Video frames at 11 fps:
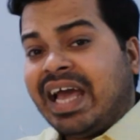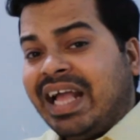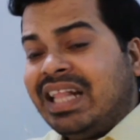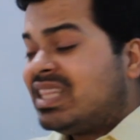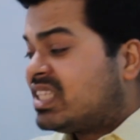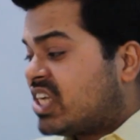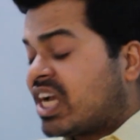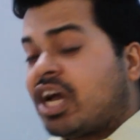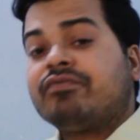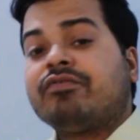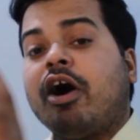health
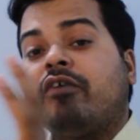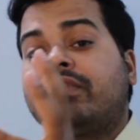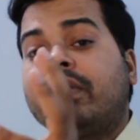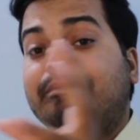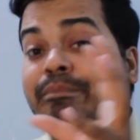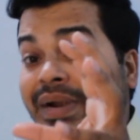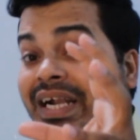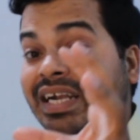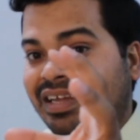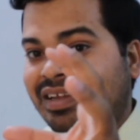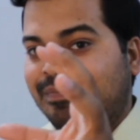checkup of the
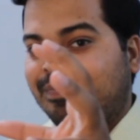build